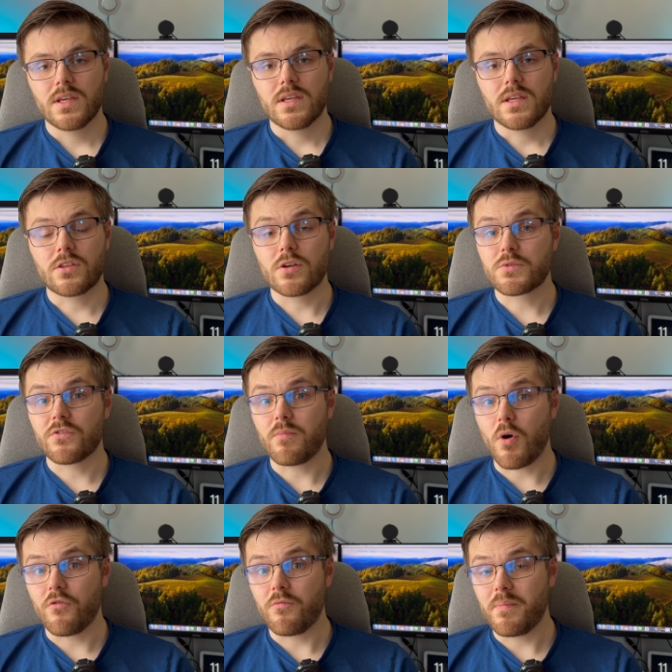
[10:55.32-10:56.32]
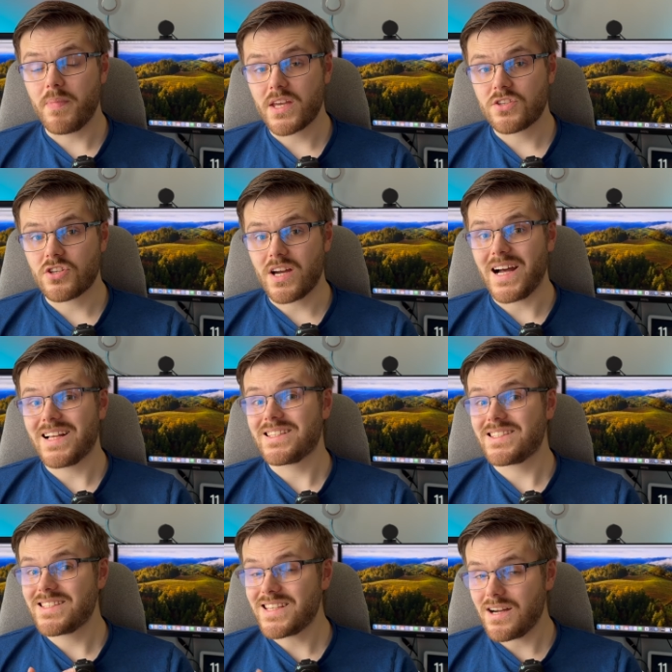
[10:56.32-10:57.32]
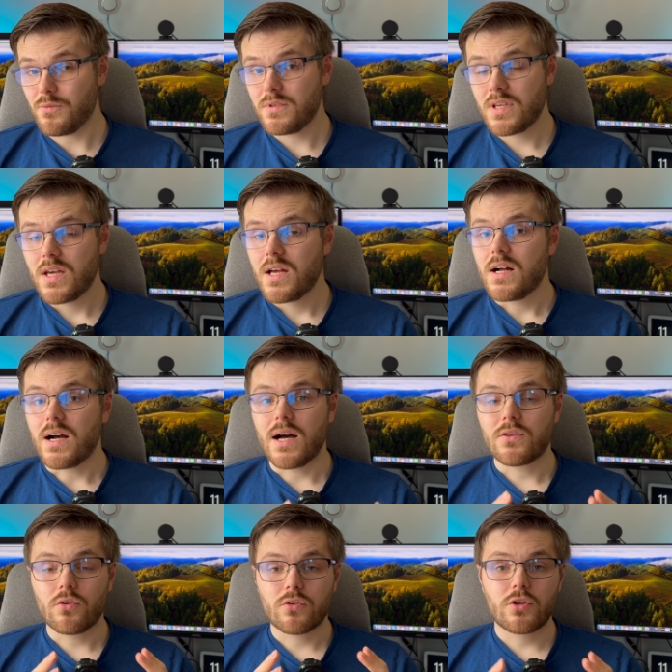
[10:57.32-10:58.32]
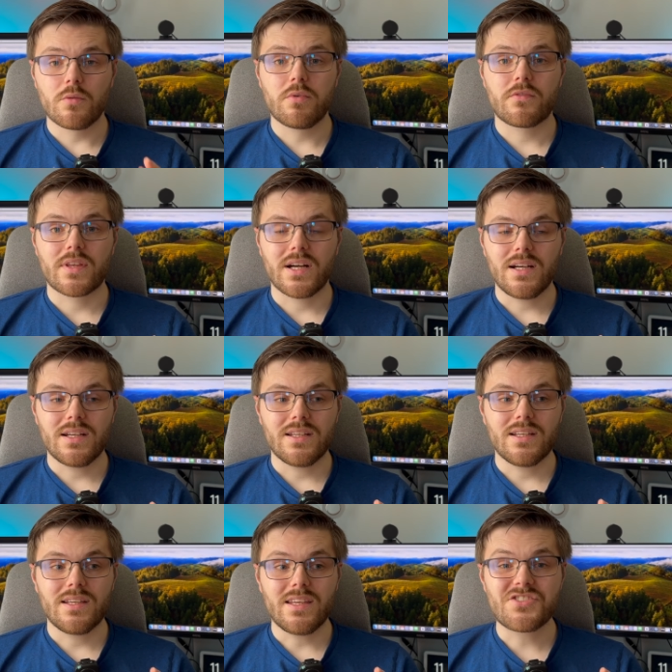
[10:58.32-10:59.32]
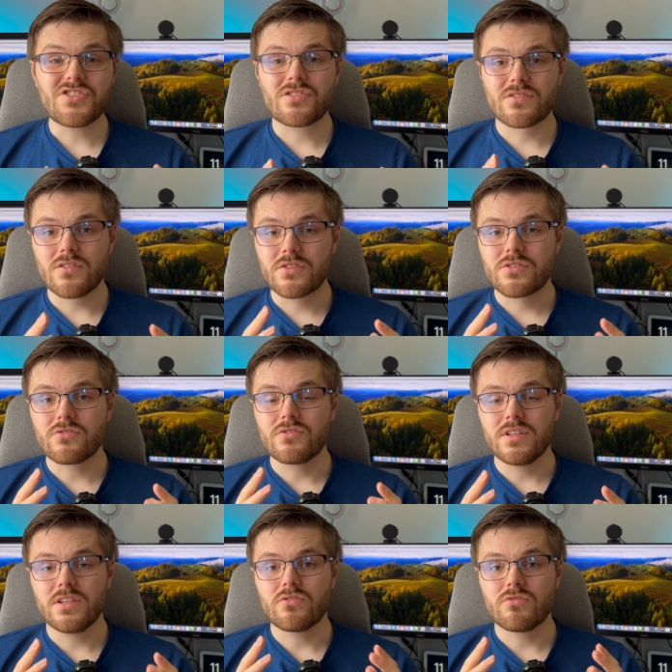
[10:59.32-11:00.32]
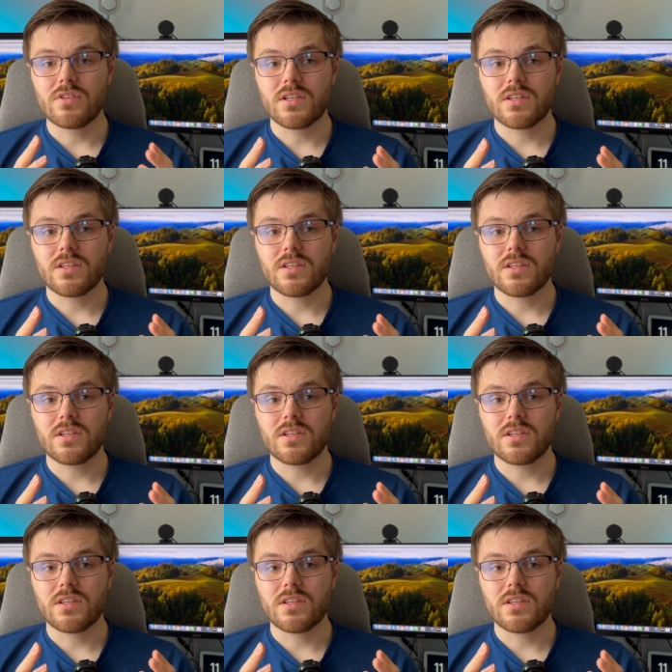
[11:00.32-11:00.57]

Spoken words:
in terms of both picture and sound, and on top of that, it just looks really, really